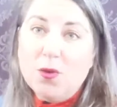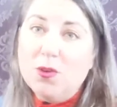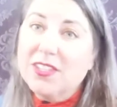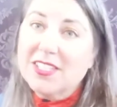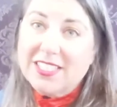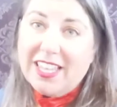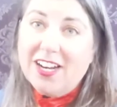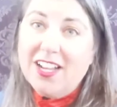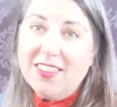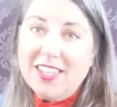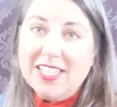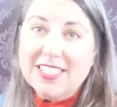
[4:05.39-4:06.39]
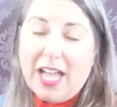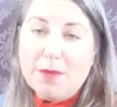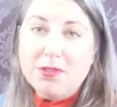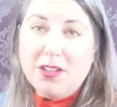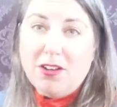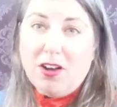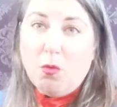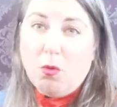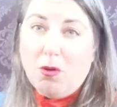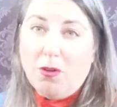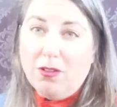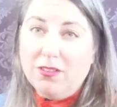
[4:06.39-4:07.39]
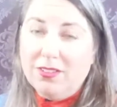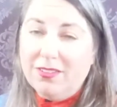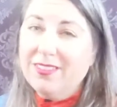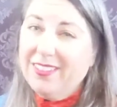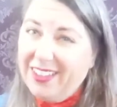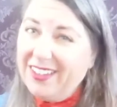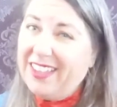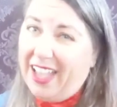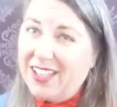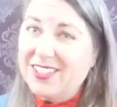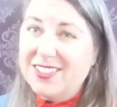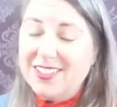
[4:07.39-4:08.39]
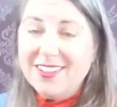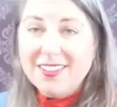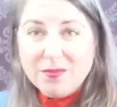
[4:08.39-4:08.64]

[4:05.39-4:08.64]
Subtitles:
when the scary things happen in our world, and yes,